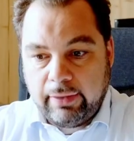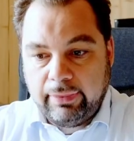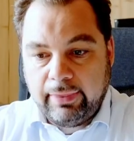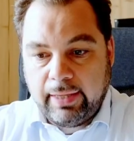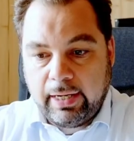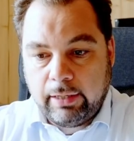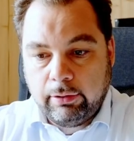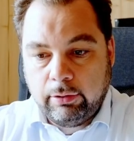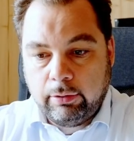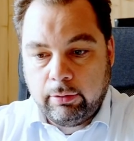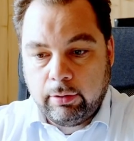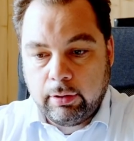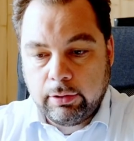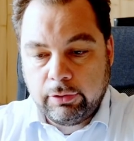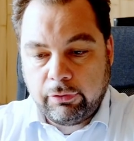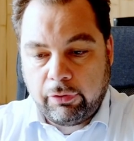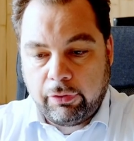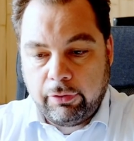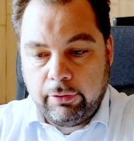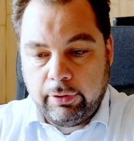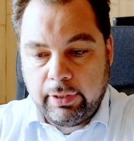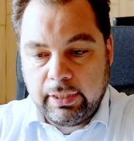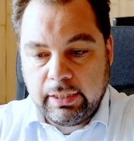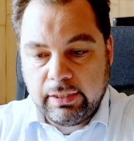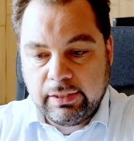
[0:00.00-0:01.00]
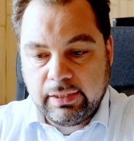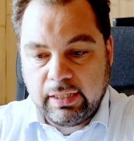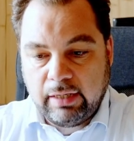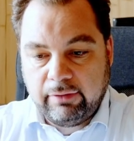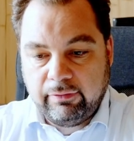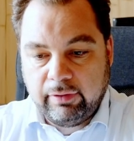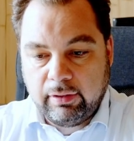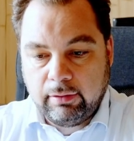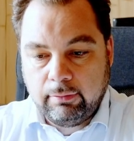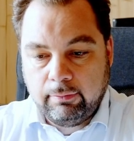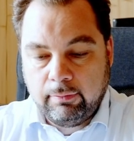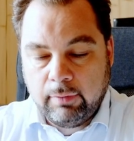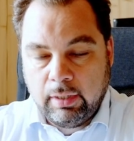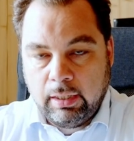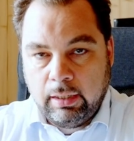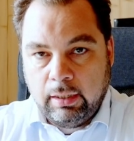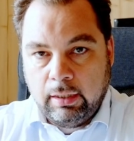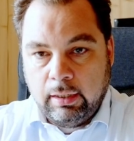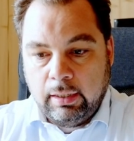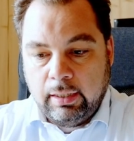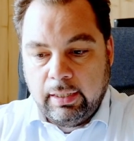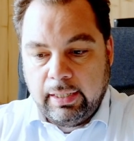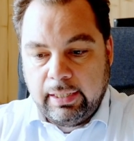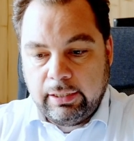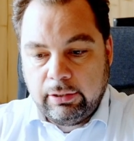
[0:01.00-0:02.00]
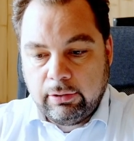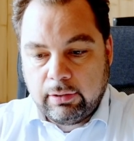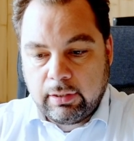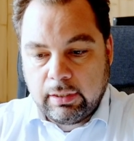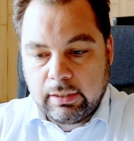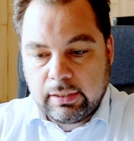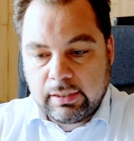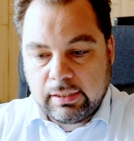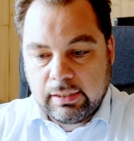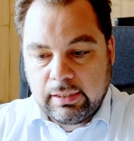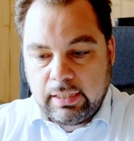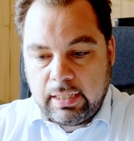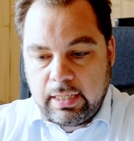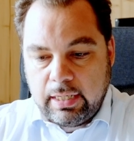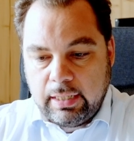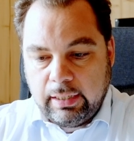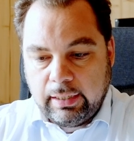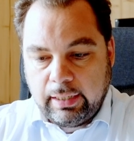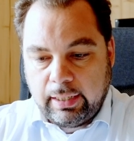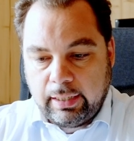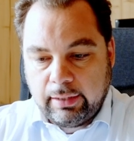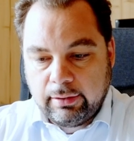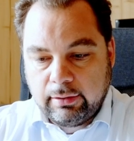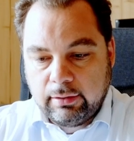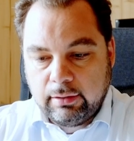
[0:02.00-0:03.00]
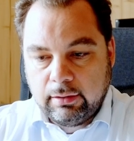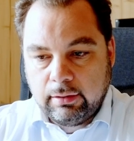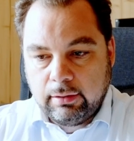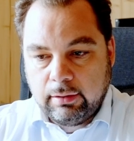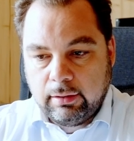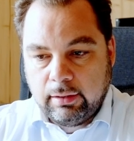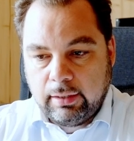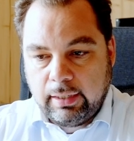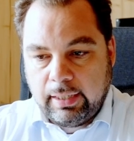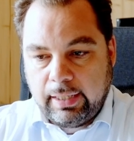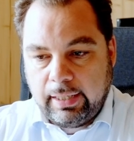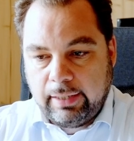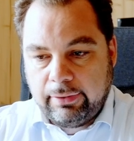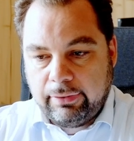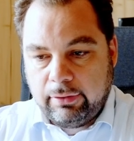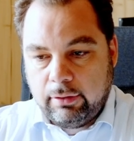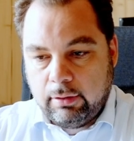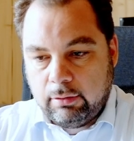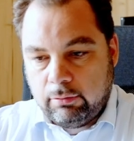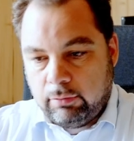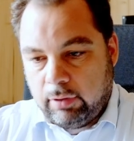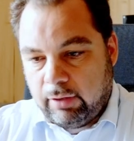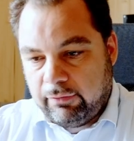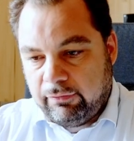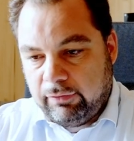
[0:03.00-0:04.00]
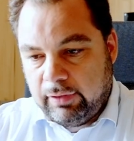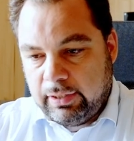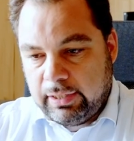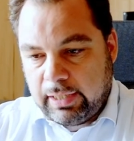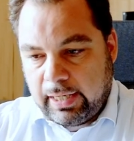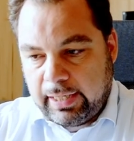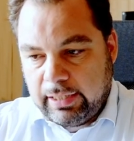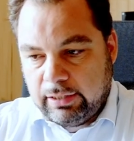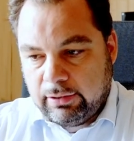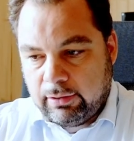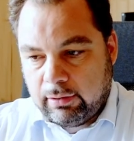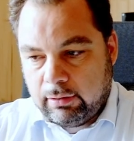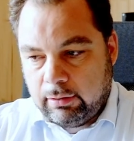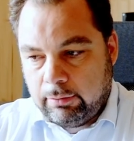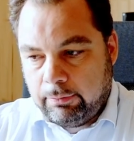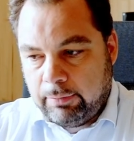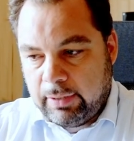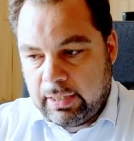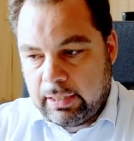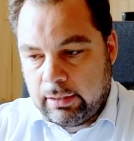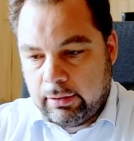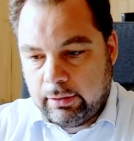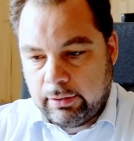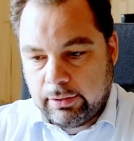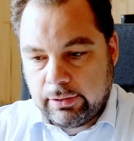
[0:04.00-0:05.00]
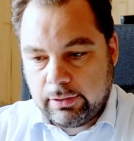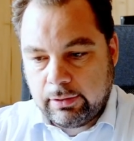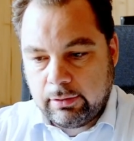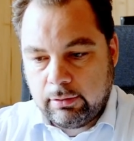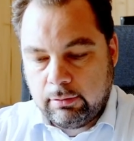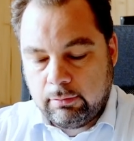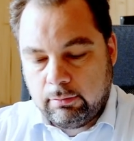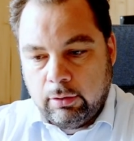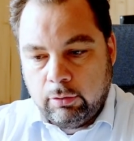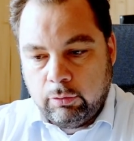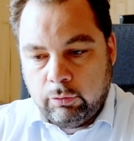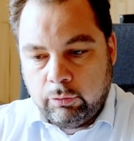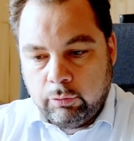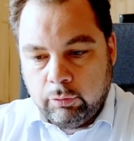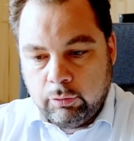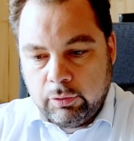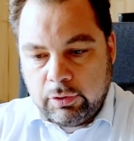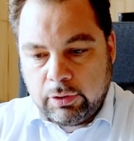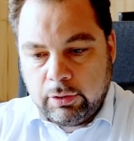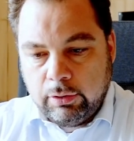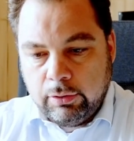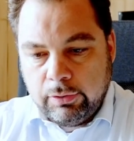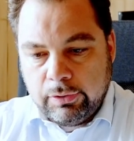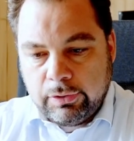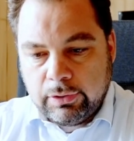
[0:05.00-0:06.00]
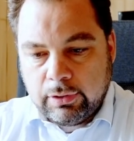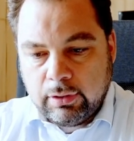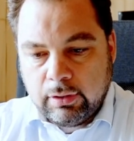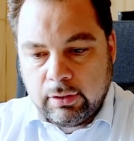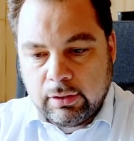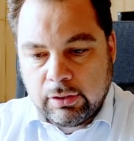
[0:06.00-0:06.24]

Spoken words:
and now they're at 37. And you can see that at roughly 800 meters, Ntouskos